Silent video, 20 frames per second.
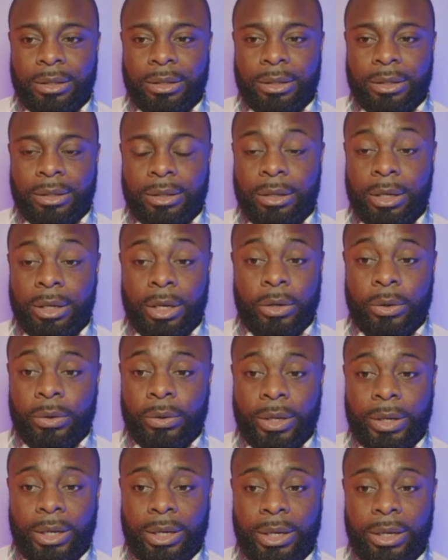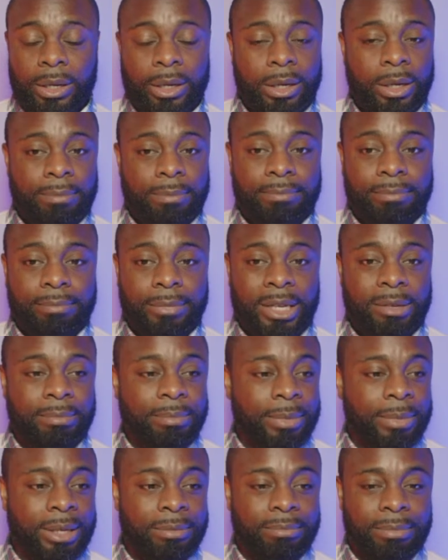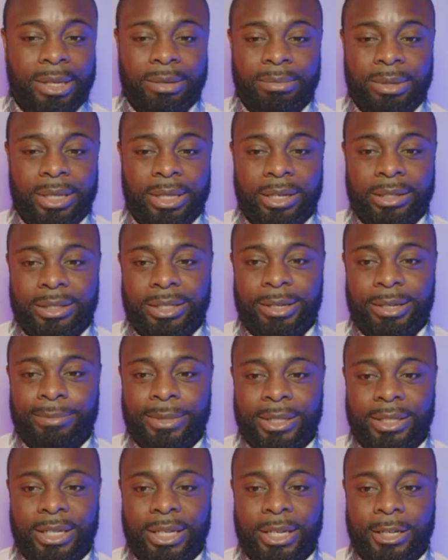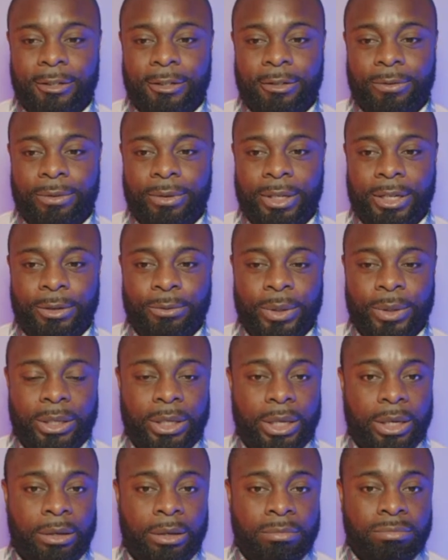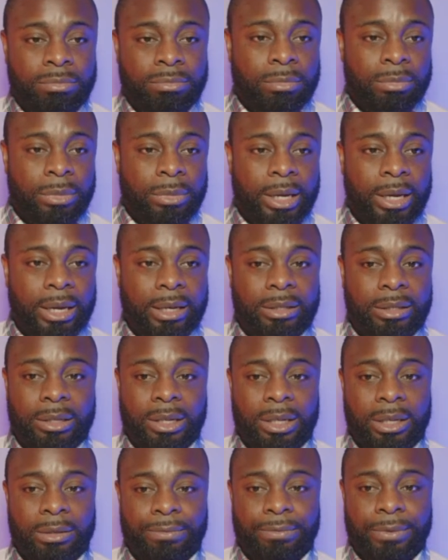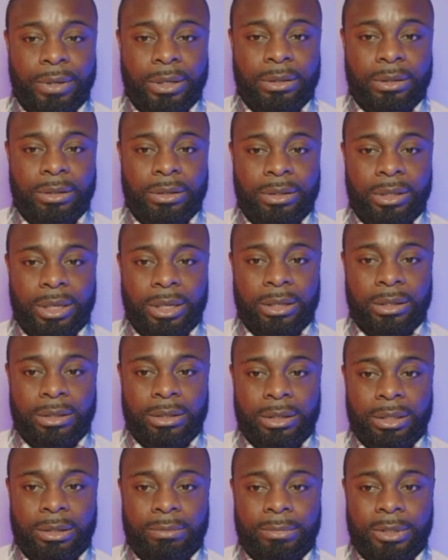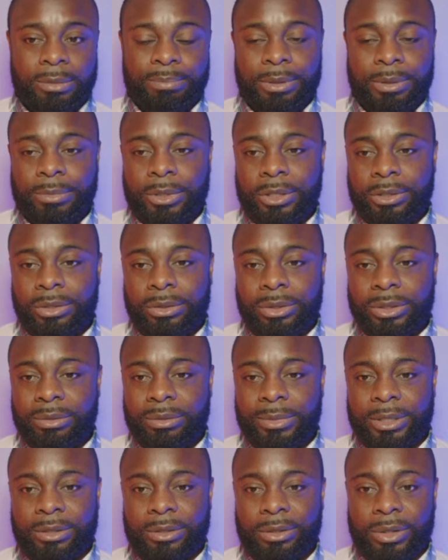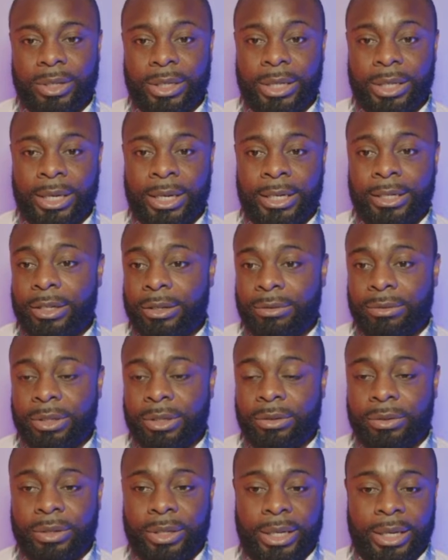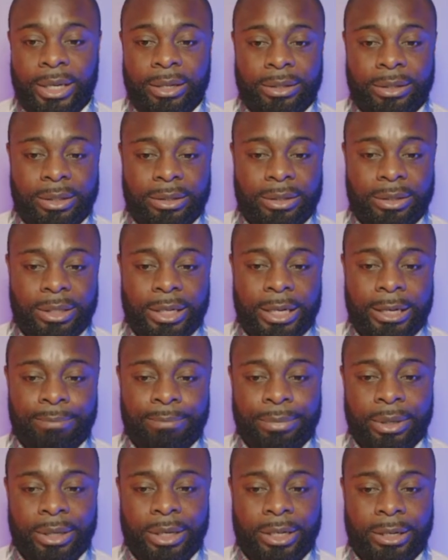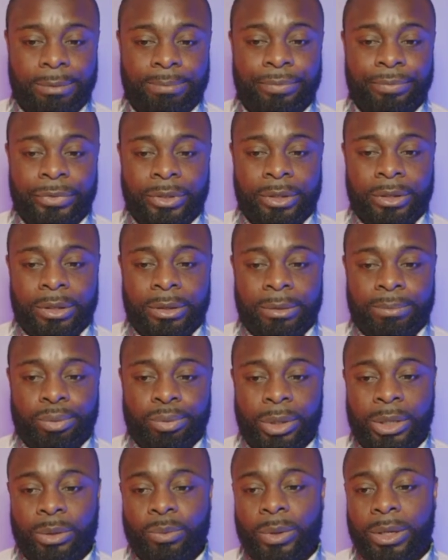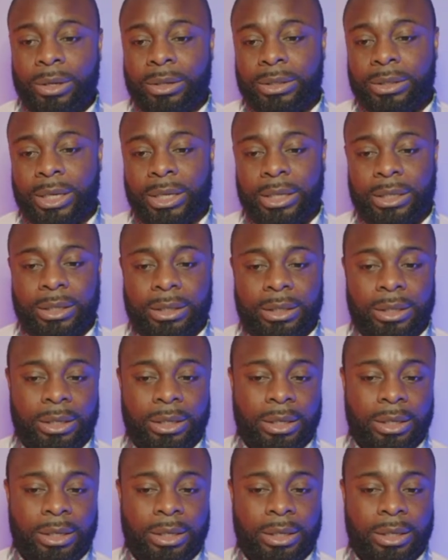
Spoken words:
You know, maybe that's something that we can ask our friends at the Bermuda Tourism Authority. I don't know the answer to that, but point well taken,